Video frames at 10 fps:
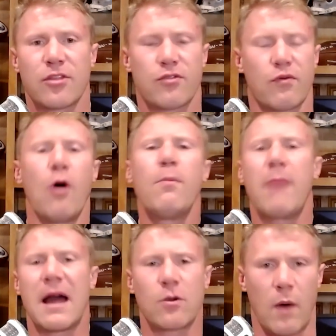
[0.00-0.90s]
Throw
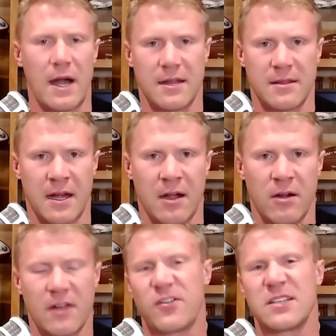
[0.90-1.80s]
Mike White in
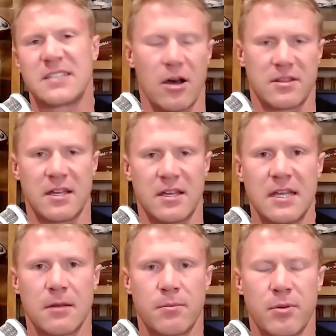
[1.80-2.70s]
there if he's healthy and he
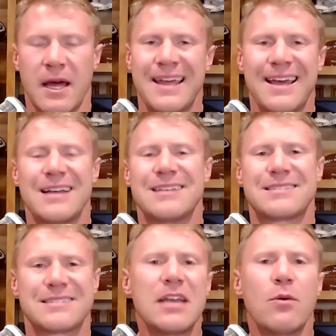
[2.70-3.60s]
can play.
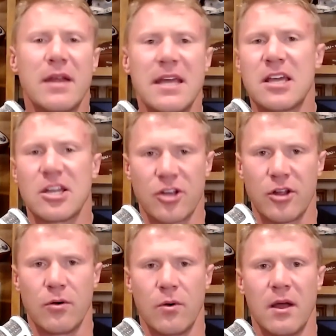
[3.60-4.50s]
See what he can
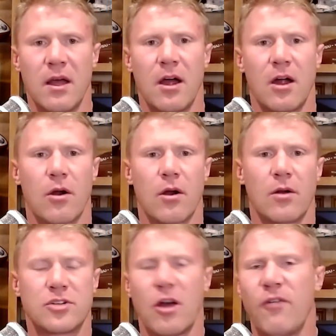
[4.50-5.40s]
do.
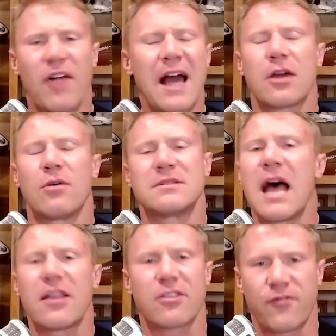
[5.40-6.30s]
Joe Flacco is
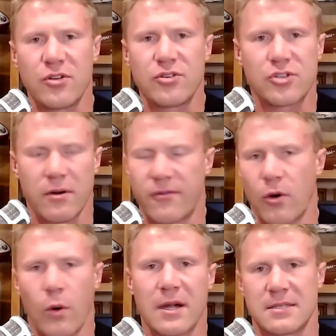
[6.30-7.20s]
not the future of
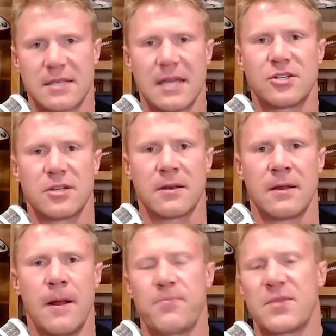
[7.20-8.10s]
your organization.
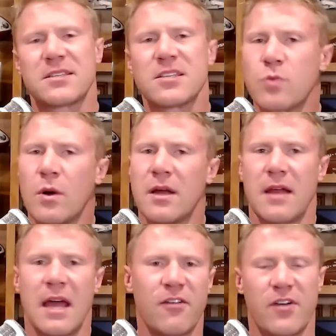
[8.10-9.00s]
This is what
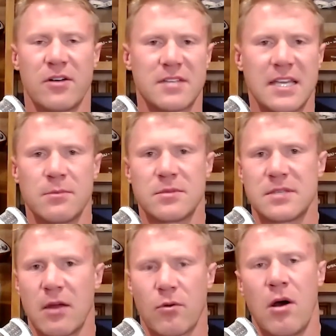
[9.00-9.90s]
NFL teams
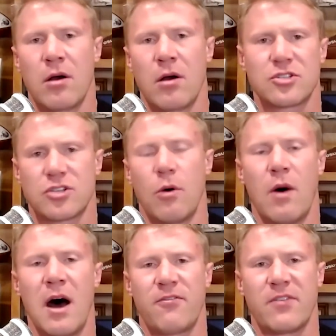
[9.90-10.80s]
get wrong so
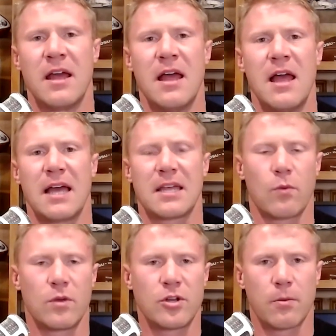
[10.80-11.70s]
often. Like,
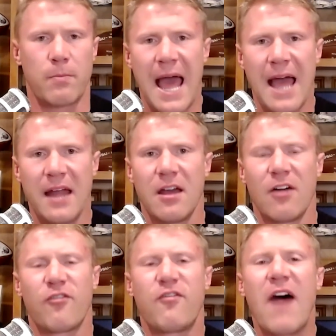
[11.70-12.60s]
when you're bad,
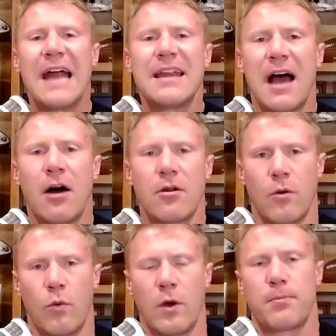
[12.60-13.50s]
find out
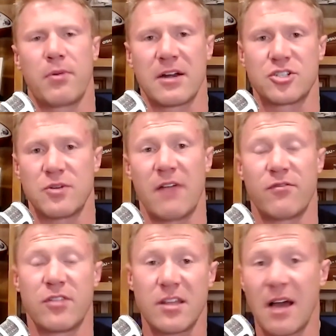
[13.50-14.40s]
what players you have.
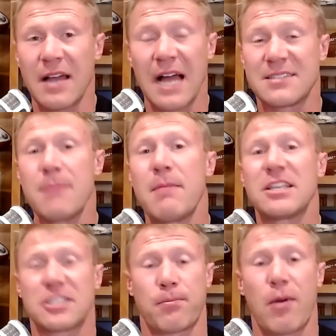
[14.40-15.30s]
The young guys, they
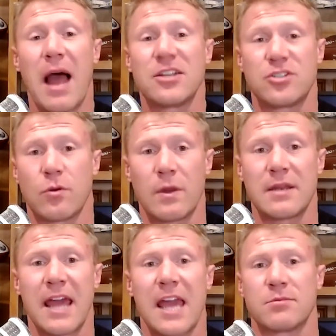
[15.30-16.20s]
may surprise you and
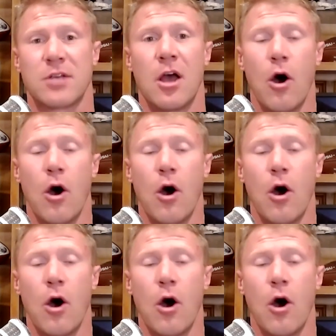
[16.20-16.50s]
win games.